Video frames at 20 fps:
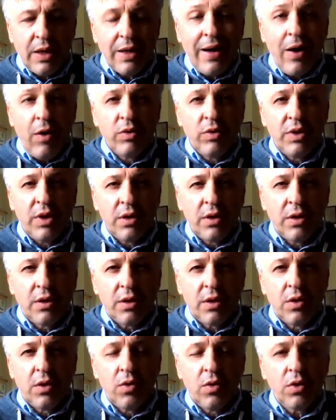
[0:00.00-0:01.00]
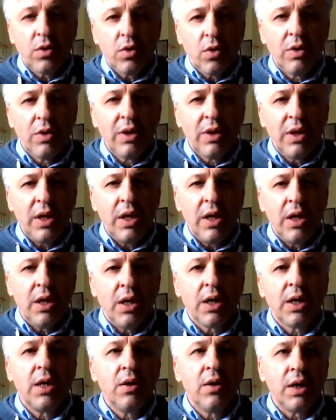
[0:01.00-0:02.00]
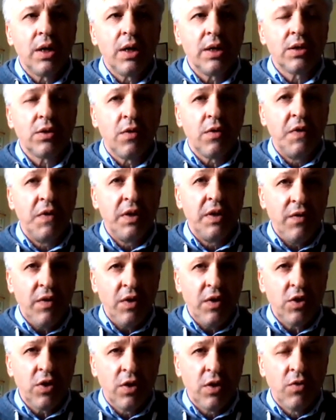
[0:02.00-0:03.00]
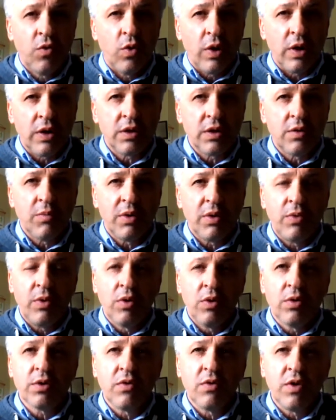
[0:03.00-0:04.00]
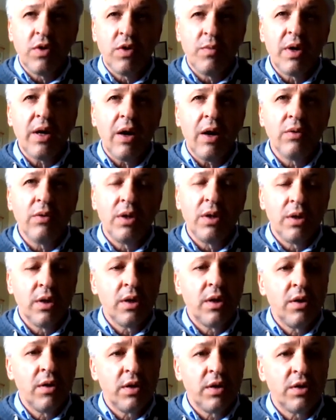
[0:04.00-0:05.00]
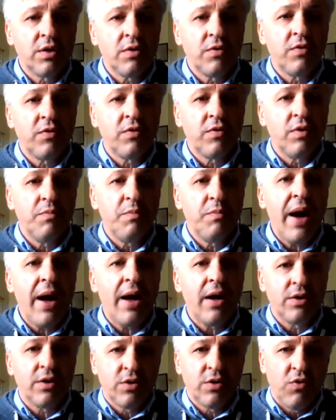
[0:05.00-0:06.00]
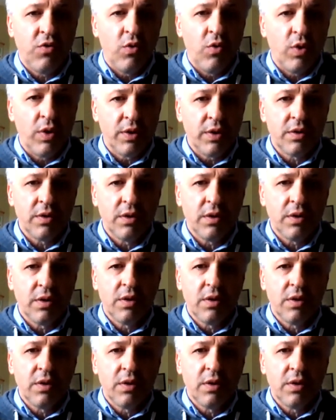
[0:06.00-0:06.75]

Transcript: counting not only occurrence of individual words, but we also will be counting occurrence of pairs of words,